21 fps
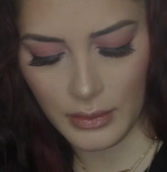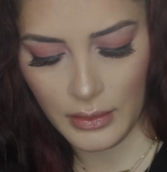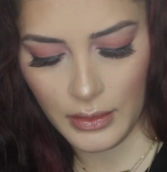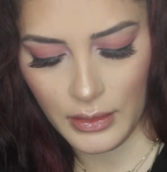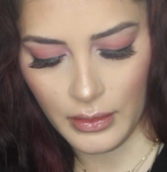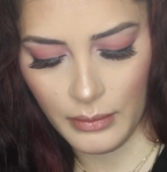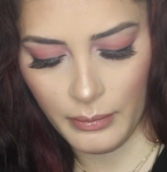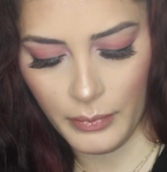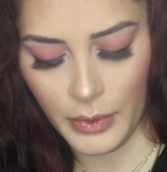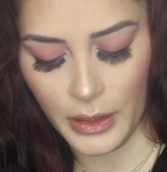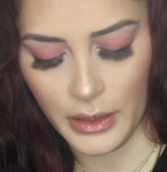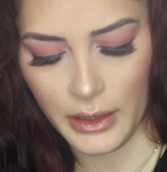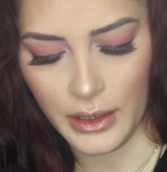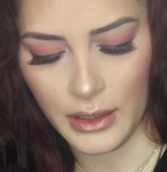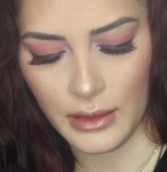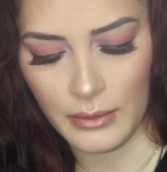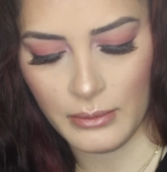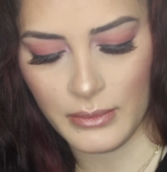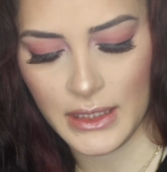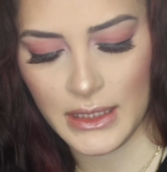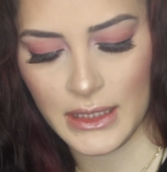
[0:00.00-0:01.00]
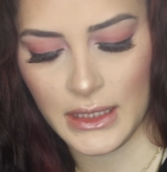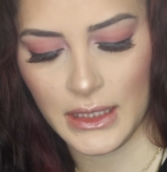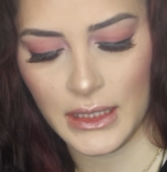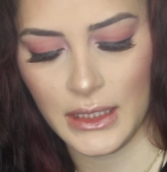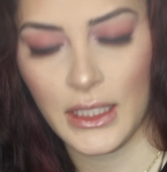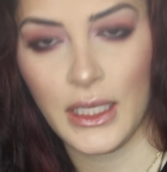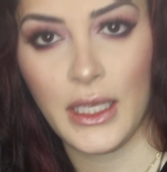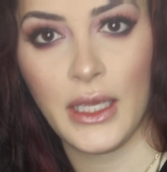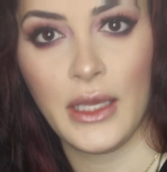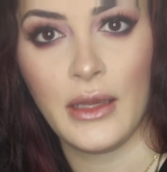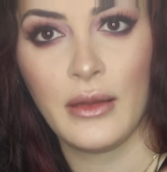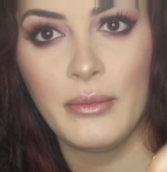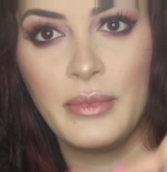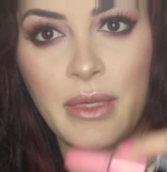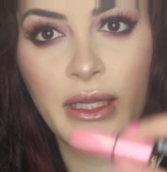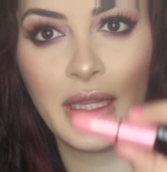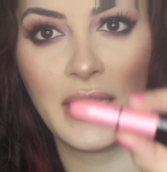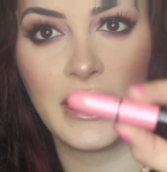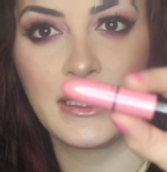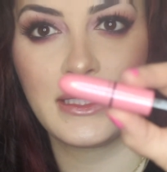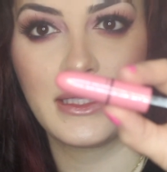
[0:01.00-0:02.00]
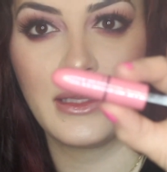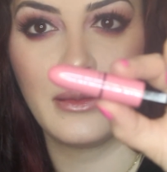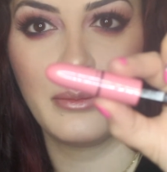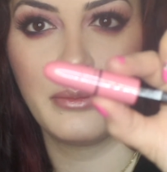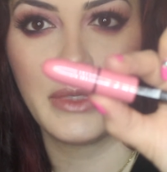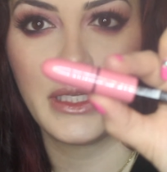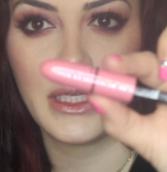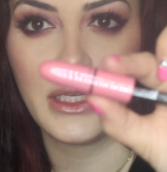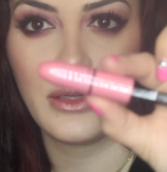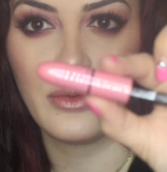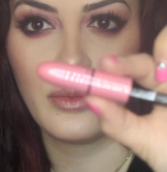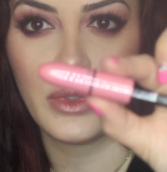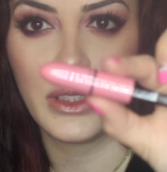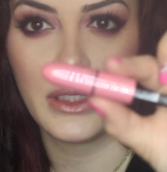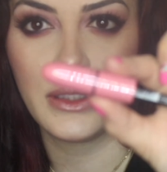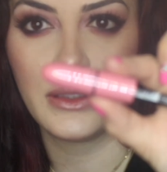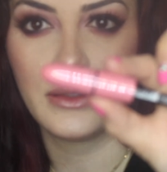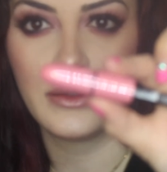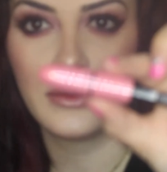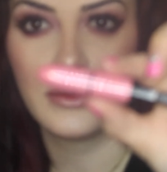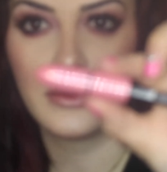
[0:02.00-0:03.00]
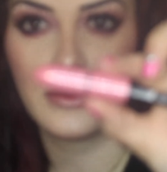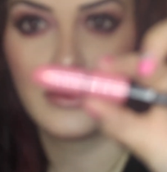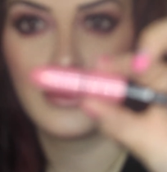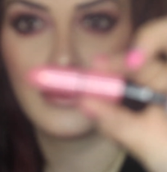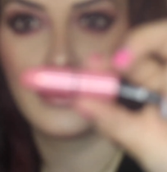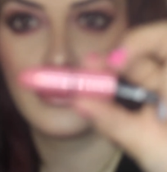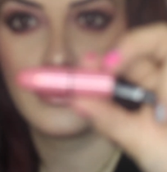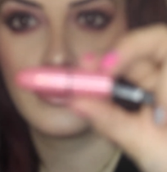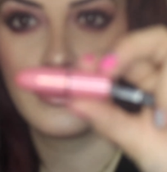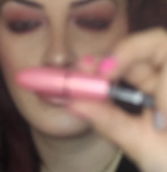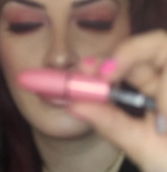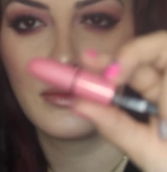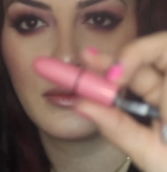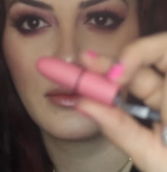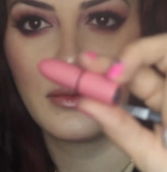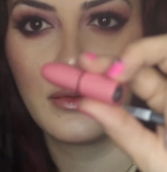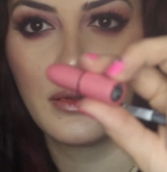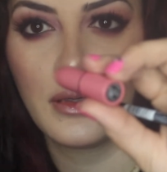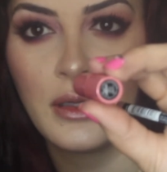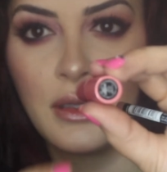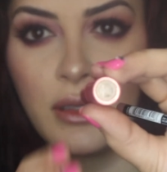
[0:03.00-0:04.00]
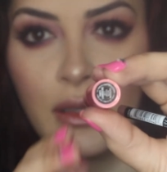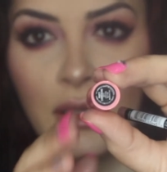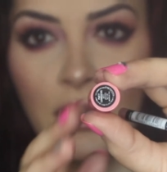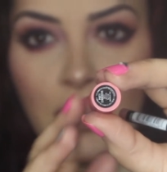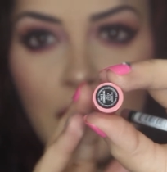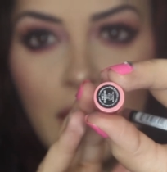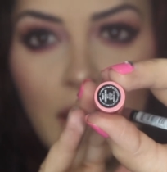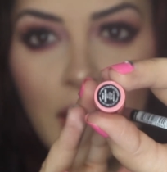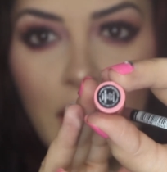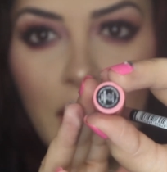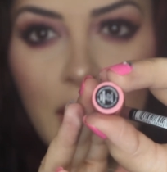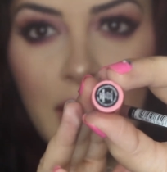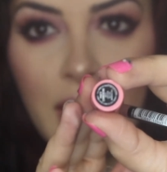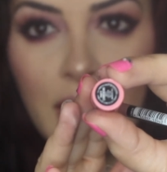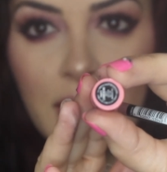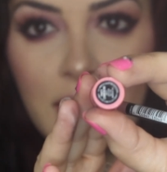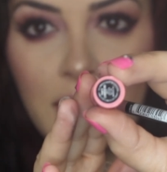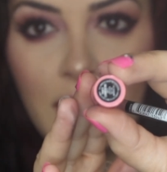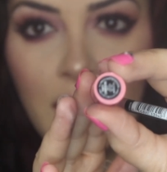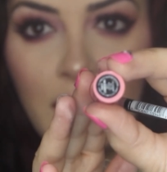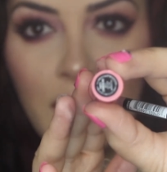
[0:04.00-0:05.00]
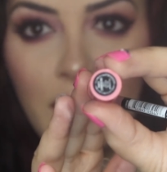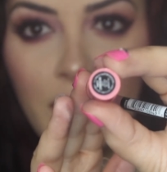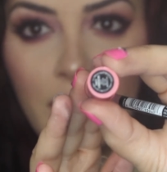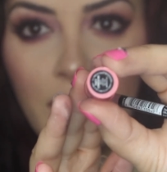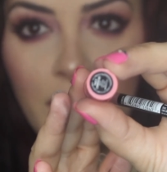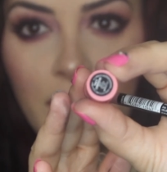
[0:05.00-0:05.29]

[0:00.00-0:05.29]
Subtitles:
now I'm going to be using the MAC lipstick, and it's called Party